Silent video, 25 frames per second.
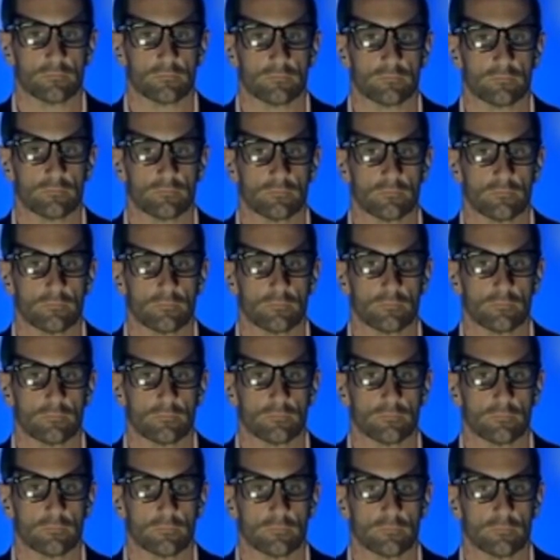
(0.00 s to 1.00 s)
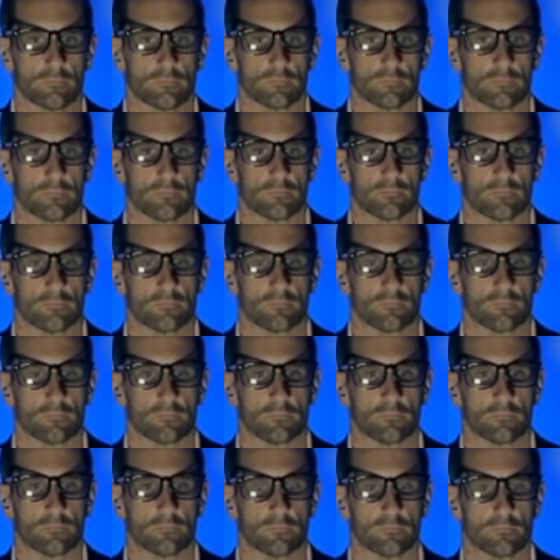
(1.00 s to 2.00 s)

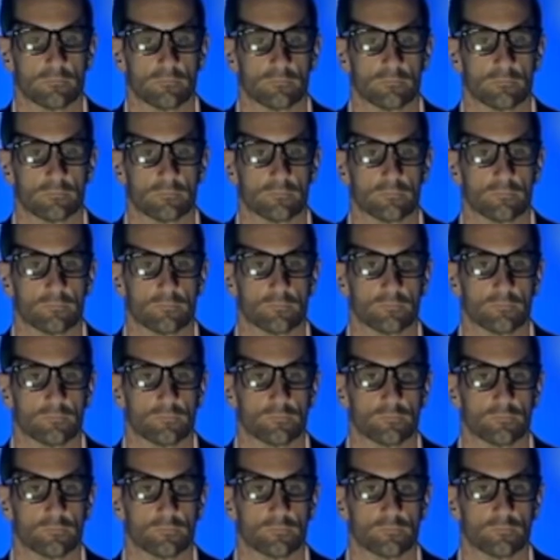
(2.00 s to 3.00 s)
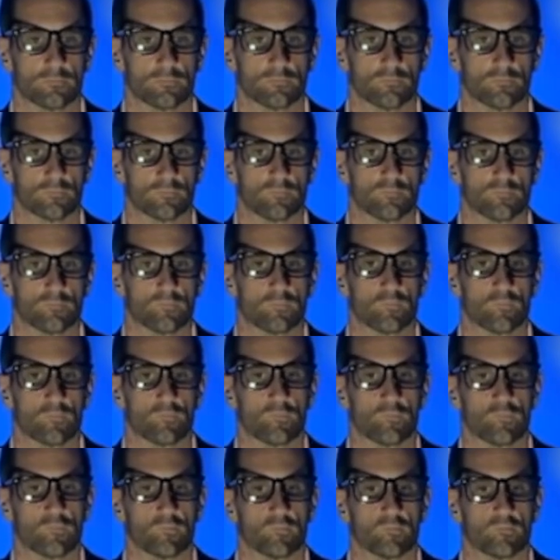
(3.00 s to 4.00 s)

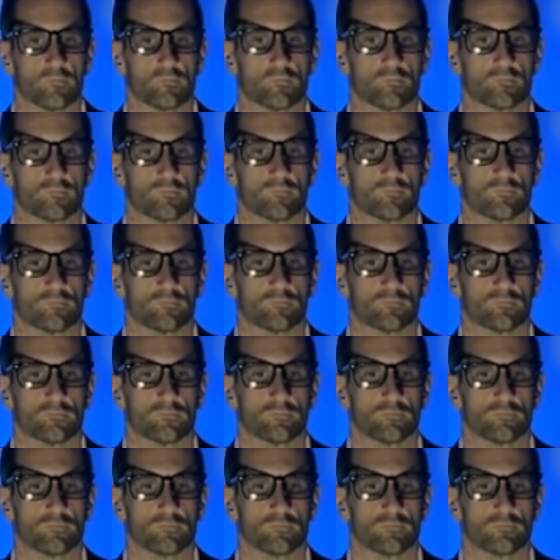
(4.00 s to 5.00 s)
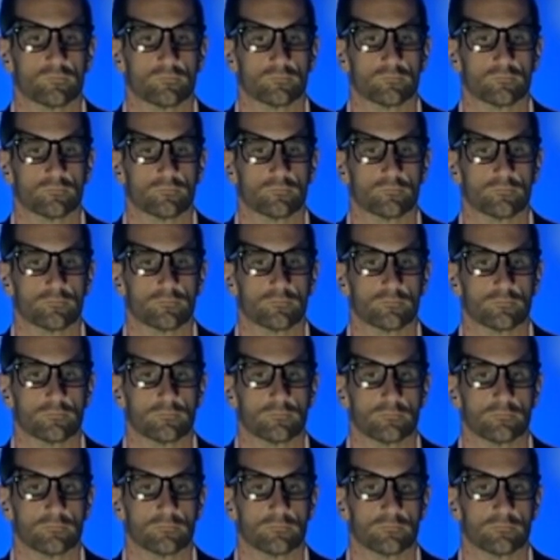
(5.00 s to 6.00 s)

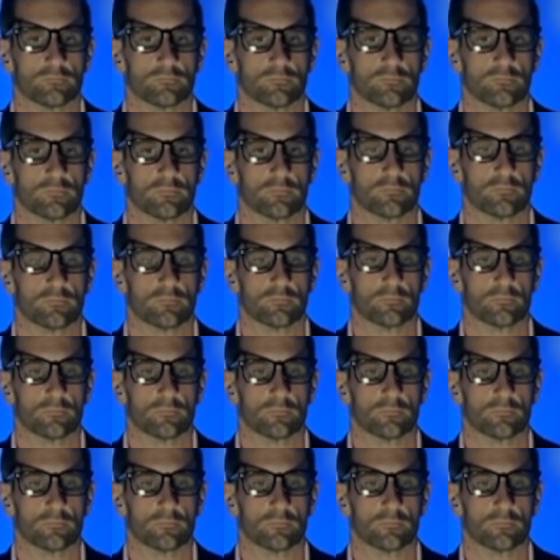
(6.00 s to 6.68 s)
(not speaking)